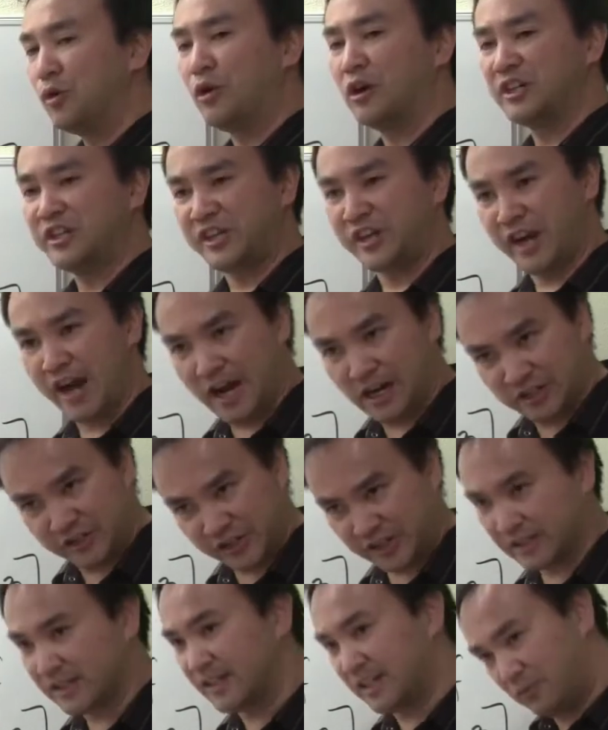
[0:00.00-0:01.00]

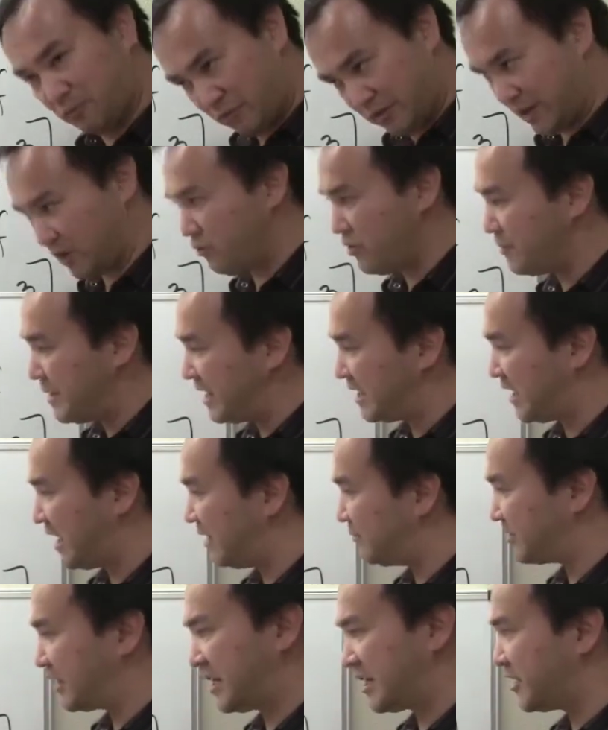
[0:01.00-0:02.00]
challenging. There will be
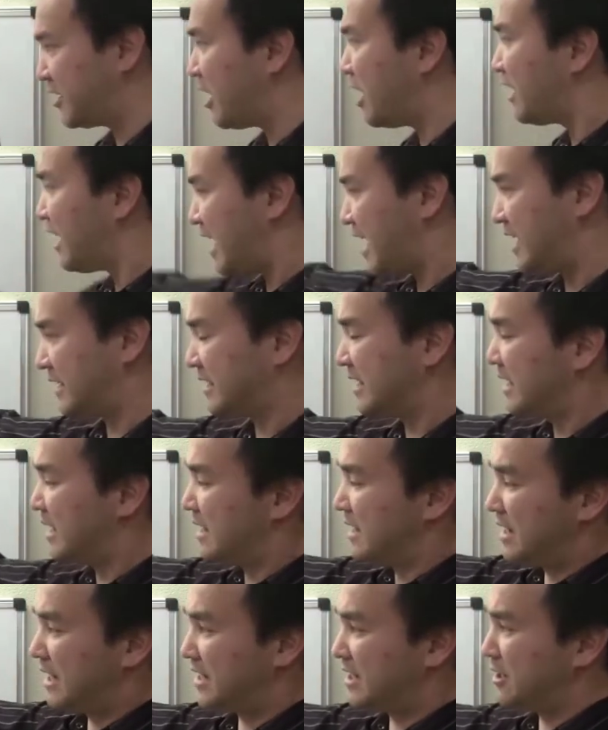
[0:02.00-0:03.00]
times it's not
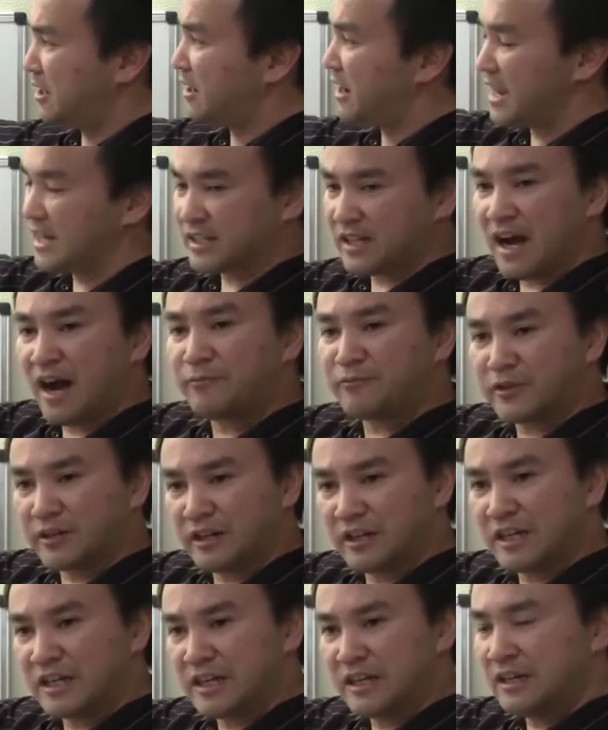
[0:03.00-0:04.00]
as
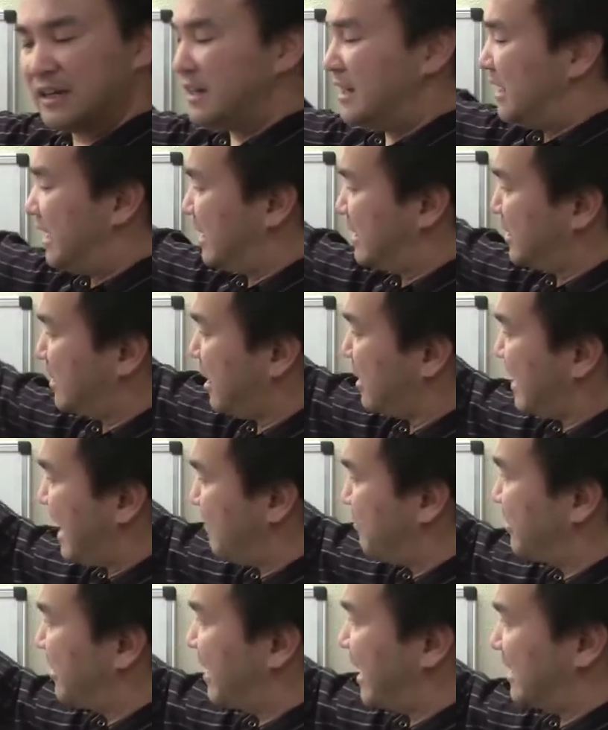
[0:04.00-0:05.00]
oftenly, it's not
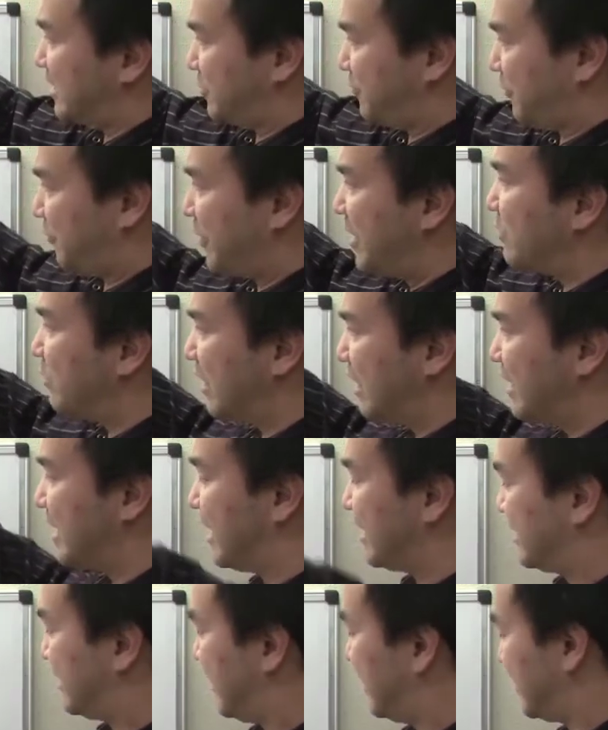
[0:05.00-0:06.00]
happening as frequently
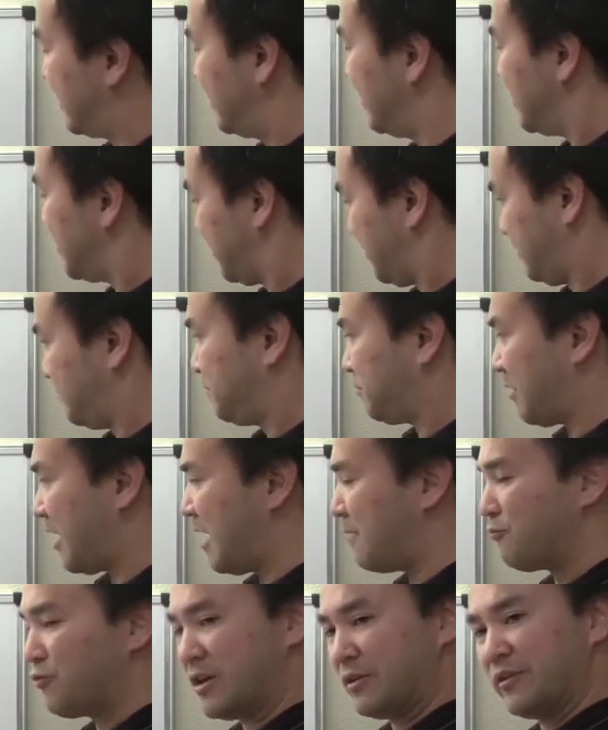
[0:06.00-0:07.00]
as this
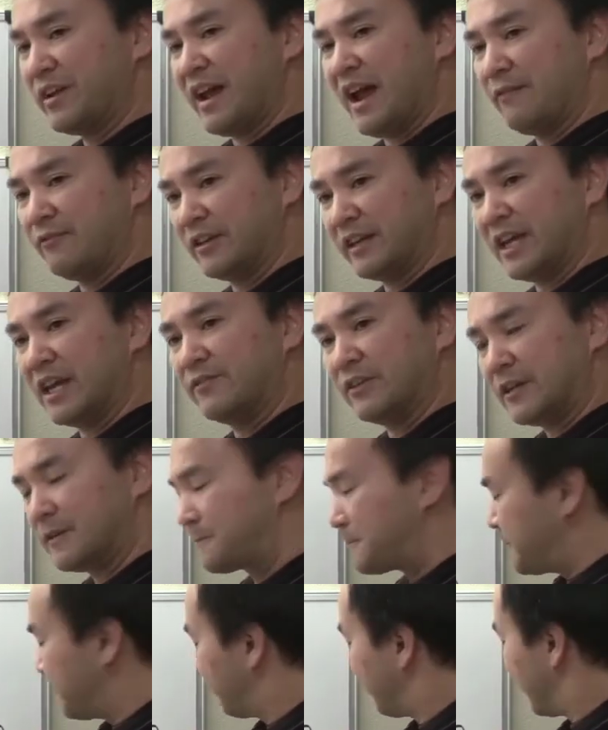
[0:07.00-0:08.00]
problem where we have a
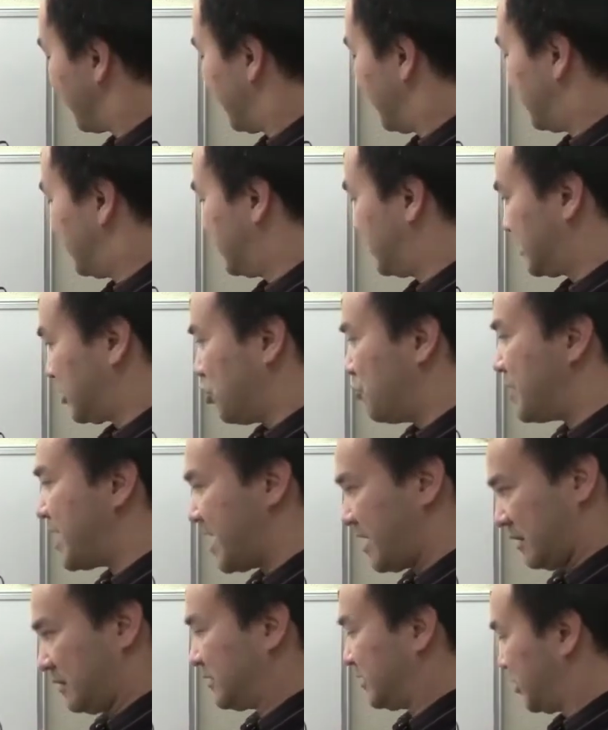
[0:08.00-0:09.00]
given
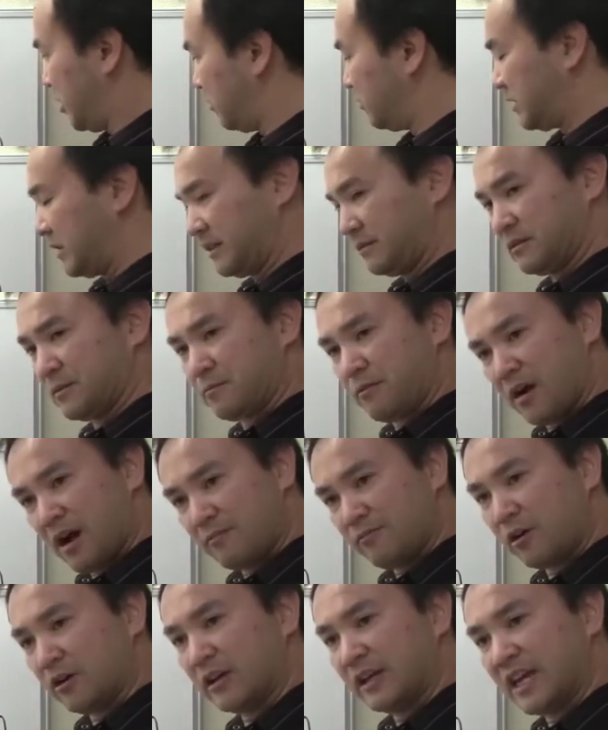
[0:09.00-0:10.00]
domain. So the
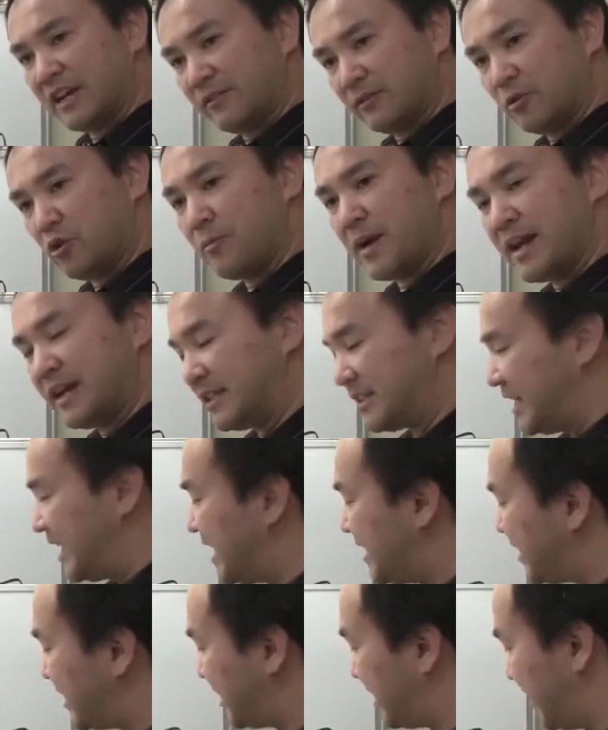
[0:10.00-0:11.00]
problem on a given domain is
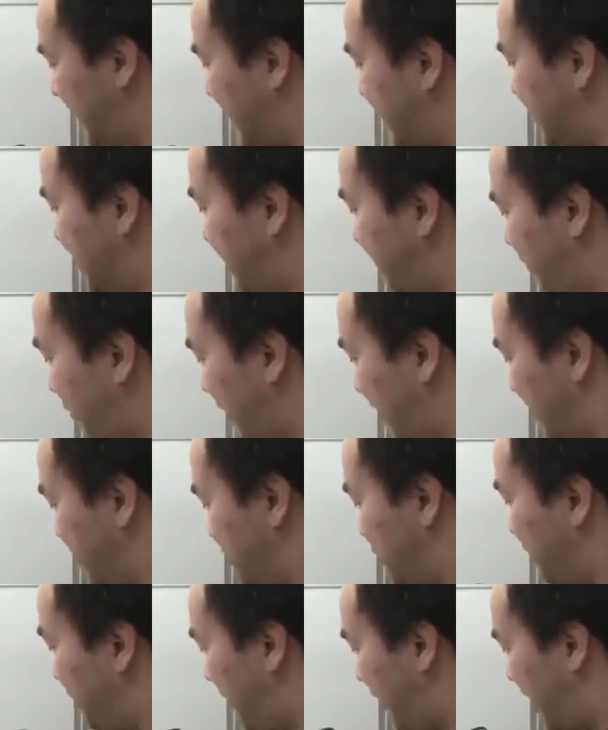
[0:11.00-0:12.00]
easier for us
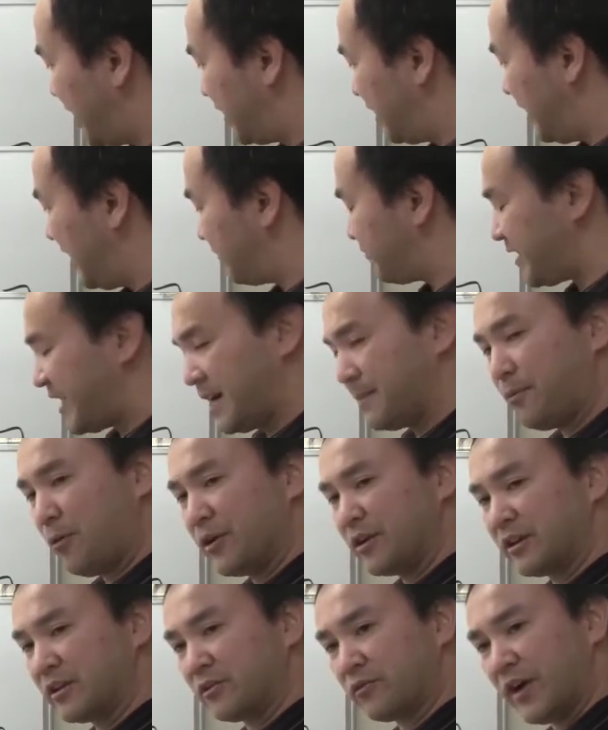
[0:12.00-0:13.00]
to find the left
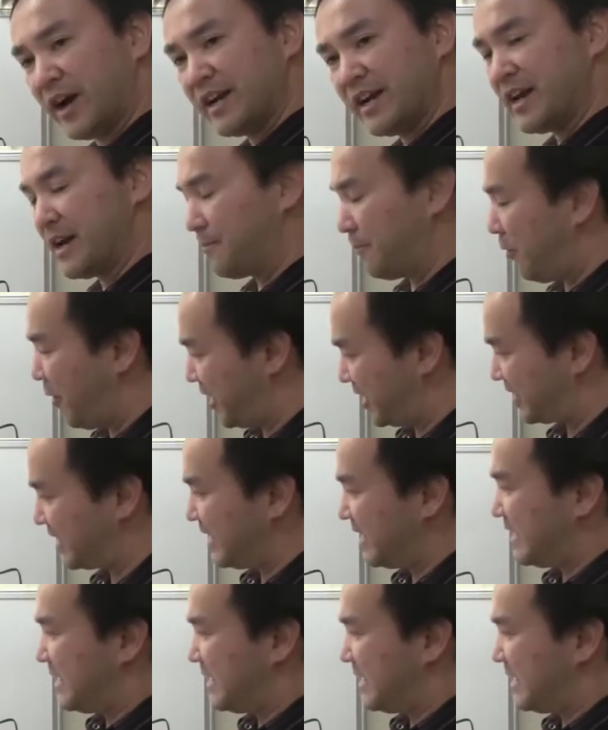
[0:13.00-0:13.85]
endpoint and the right endpoint.